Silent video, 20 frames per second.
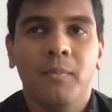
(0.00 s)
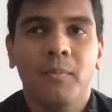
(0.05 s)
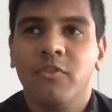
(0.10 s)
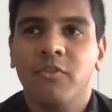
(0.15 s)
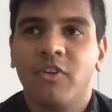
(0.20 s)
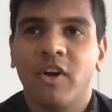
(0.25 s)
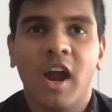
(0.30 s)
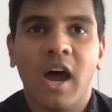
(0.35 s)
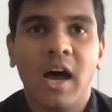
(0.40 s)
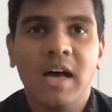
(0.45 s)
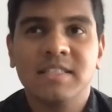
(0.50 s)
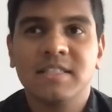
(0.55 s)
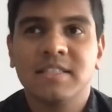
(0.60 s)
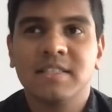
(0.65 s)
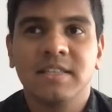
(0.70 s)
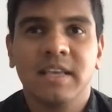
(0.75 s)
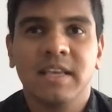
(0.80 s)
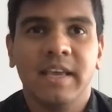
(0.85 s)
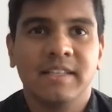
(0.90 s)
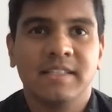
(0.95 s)
for
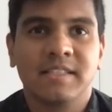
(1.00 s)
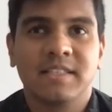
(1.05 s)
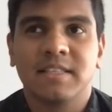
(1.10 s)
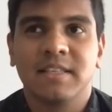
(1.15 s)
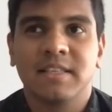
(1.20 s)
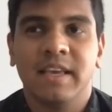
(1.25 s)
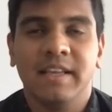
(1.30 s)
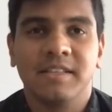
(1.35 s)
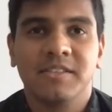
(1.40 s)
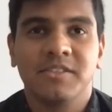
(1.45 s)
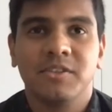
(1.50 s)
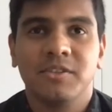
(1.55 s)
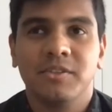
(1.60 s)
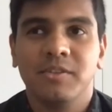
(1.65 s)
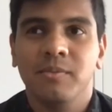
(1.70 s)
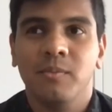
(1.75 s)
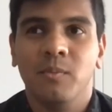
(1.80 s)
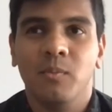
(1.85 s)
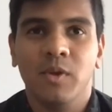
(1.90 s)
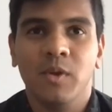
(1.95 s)
us,
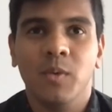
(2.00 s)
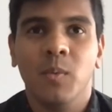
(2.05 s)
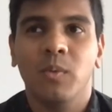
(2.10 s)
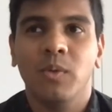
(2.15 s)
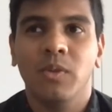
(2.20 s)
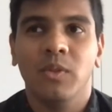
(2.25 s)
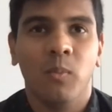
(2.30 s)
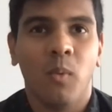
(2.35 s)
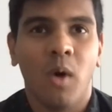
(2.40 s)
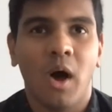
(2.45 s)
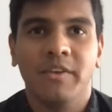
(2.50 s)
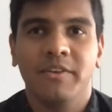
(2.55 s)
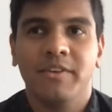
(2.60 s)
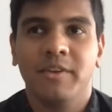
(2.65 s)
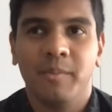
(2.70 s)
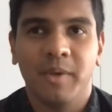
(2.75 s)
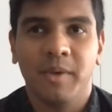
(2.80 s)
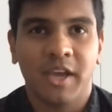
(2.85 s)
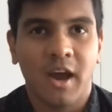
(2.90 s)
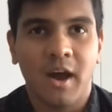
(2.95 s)
we would want
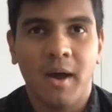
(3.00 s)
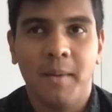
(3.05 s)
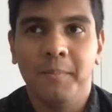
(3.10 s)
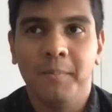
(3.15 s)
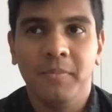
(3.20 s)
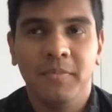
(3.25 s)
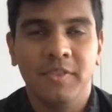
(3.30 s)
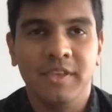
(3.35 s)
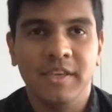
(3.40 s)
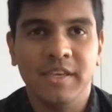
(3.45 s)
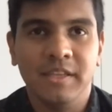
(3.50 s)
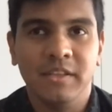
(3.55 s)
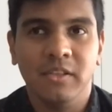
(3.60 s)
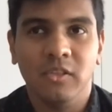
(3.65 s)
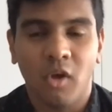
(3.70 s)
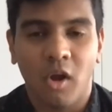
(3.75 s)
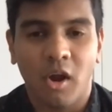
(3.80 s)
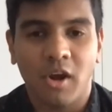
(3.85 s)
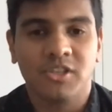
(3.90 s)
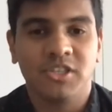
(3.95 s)
to become the
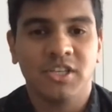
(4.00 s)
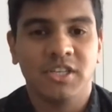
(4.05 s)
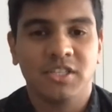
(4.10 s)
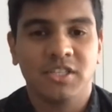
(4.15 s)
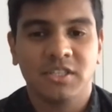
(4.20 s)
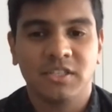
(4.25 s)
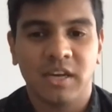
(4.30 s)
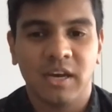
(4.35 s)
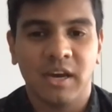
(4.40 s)
largest